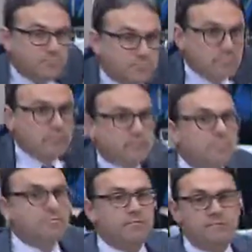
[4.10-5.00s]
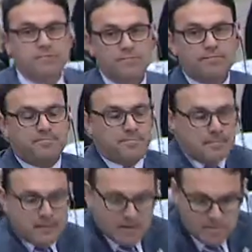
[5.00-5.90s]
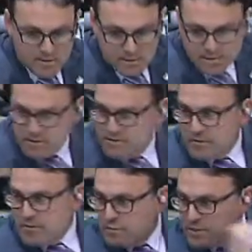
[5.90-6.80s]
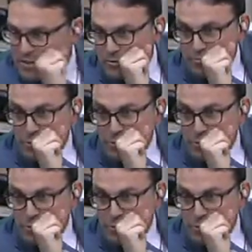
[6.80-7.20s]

Thank you, Mr. Chair. And thank you to all of you